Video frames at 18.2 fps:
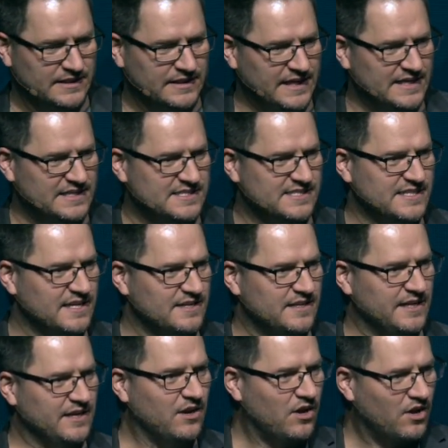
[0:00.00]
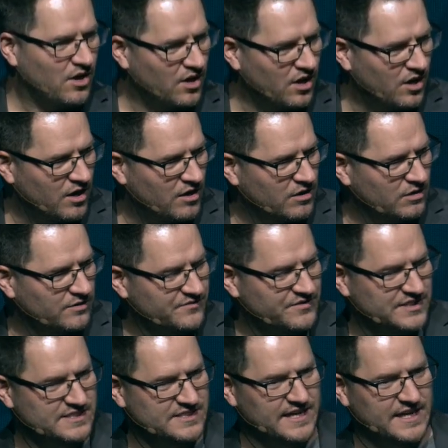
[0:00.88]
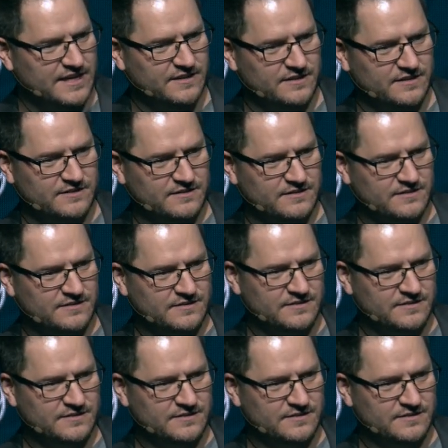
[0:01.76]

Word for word: And sending all of the data,